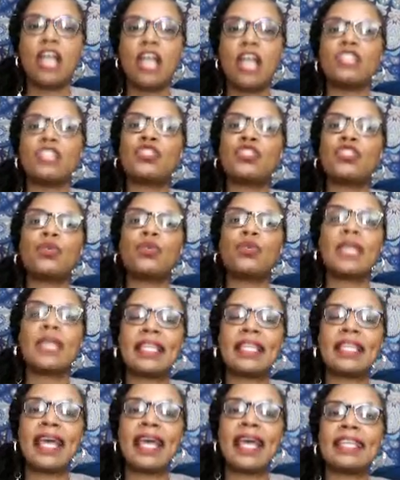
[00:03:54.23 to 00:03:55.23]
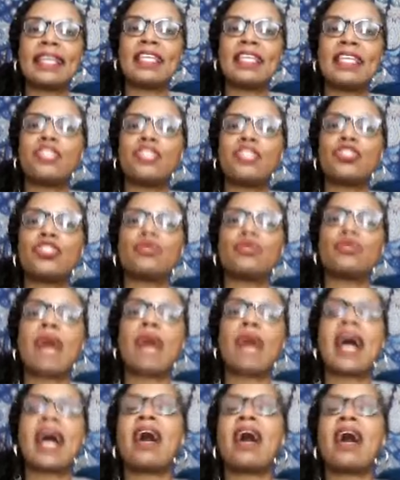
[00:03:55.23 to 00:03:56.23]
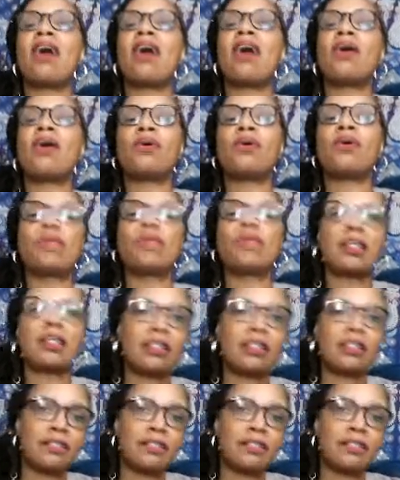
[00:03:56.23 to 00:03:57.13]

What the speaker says: Doing that gets you out of